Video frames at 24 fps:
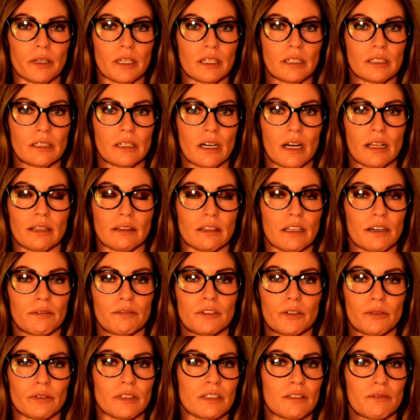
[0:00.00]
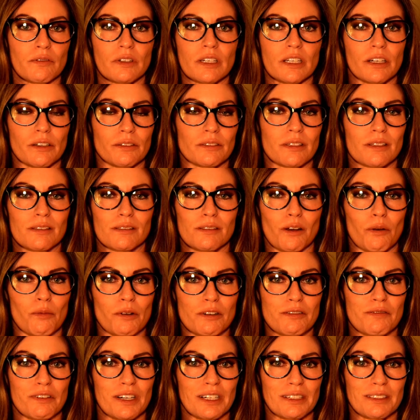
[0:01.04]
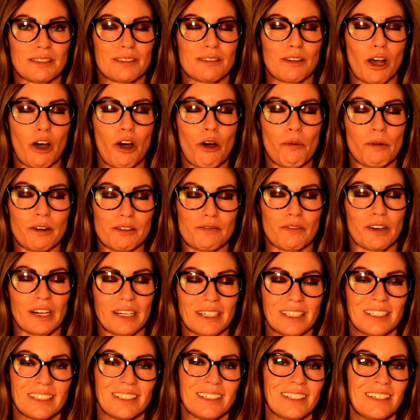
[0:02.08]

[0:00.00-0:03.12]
And I love doing these videos. It's so much fun. So much fun.